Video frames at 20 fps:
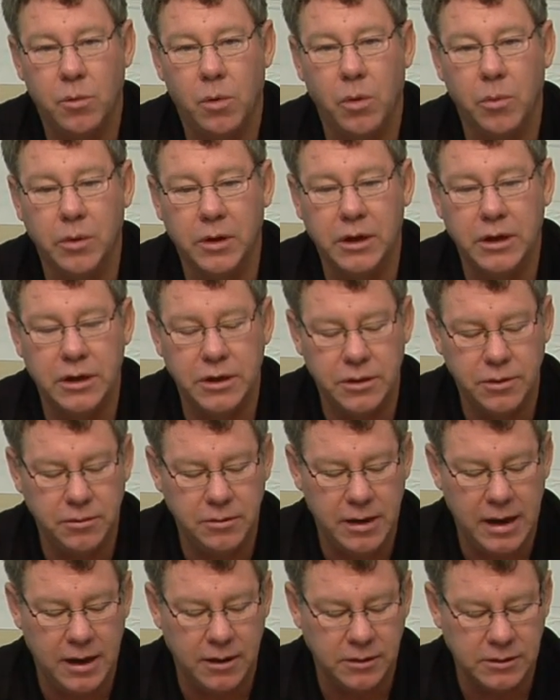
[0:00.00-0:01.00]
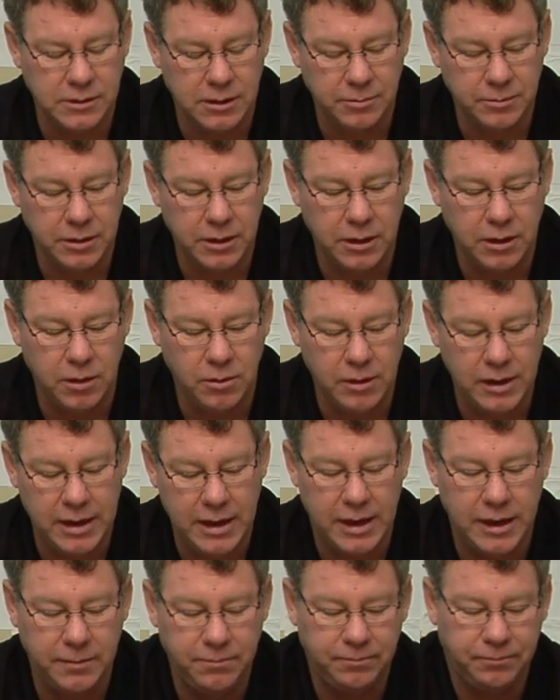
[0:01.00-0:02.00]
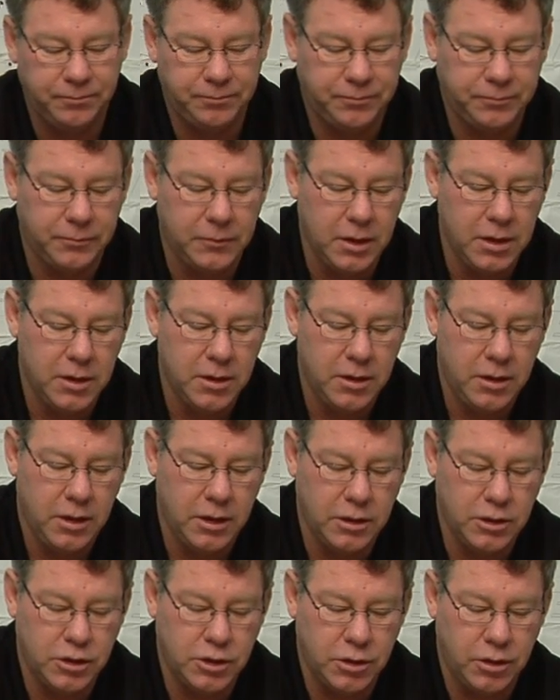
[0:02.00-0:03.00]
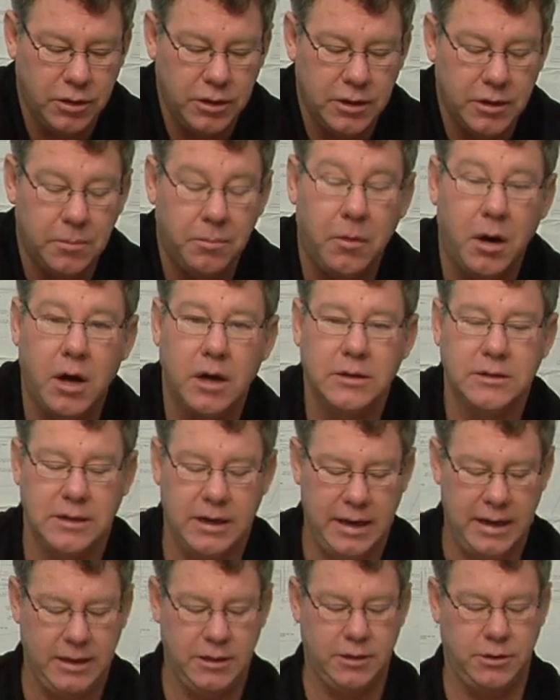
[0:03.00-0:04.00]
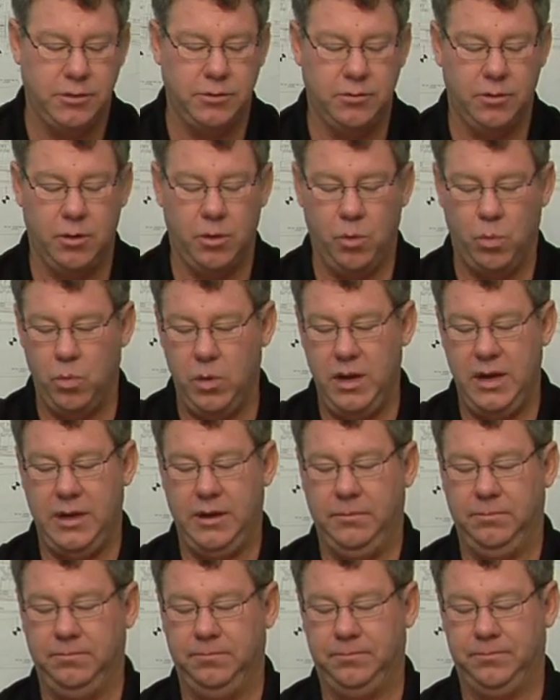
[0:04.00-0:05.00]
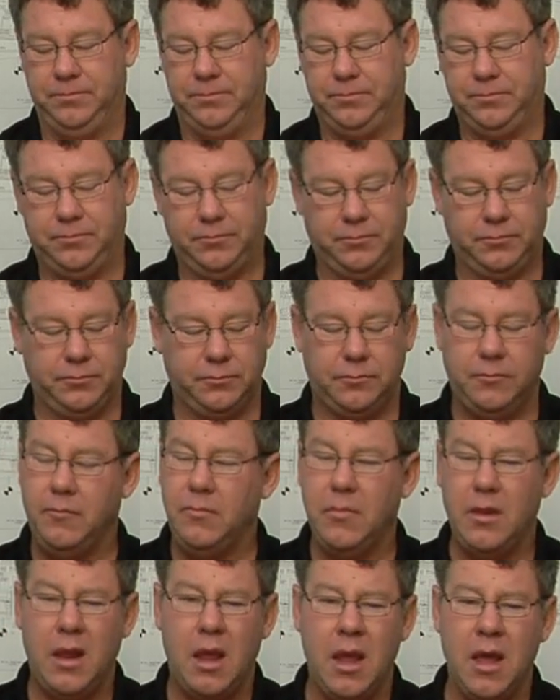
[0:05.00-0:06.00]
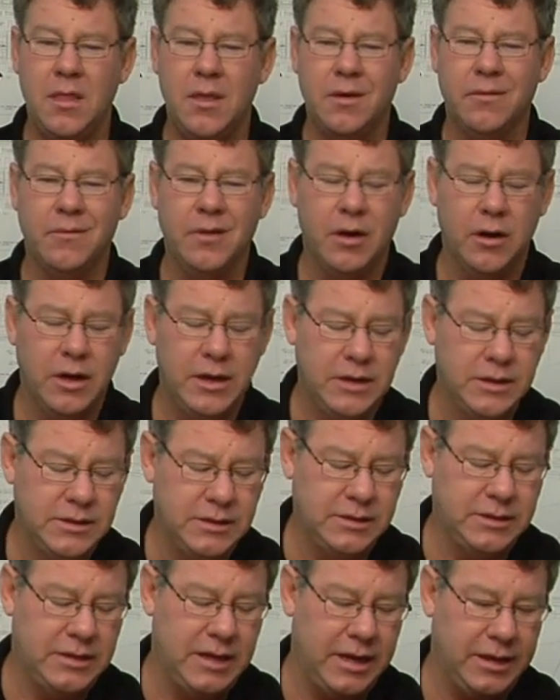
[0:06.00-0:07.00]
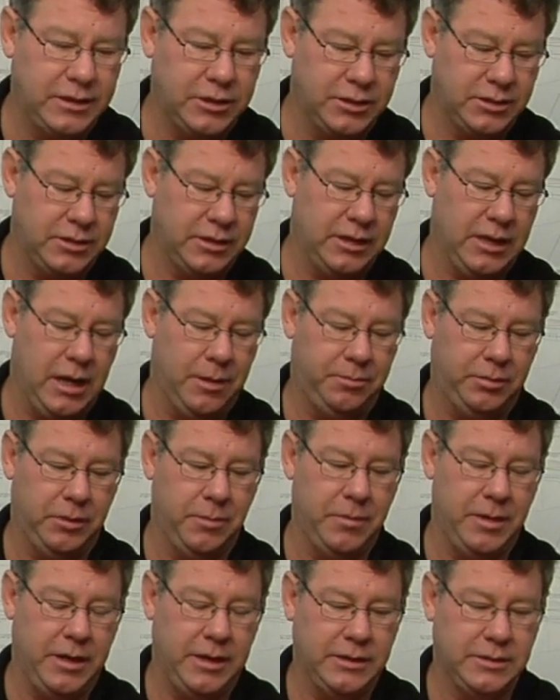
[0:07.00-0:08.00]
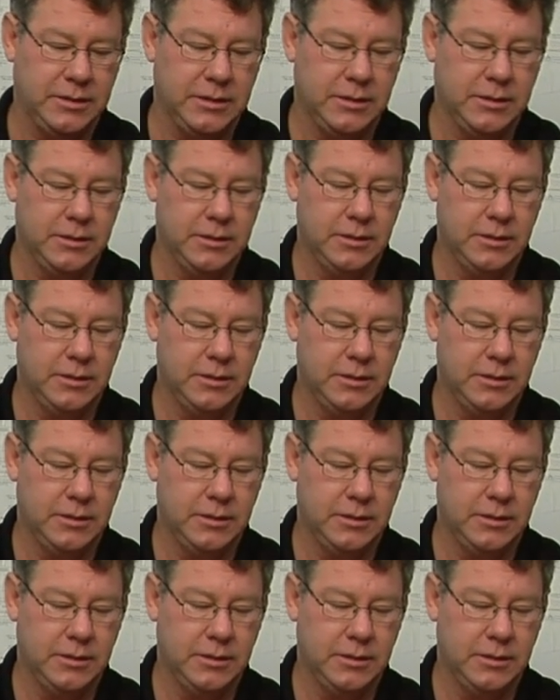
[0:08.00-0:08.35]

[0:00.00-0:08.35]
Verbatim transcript: What we're gonna do now is I'm gonna go ahead and show you the mods I had to do to the wing. And they're very easy, take just a couple of minutes.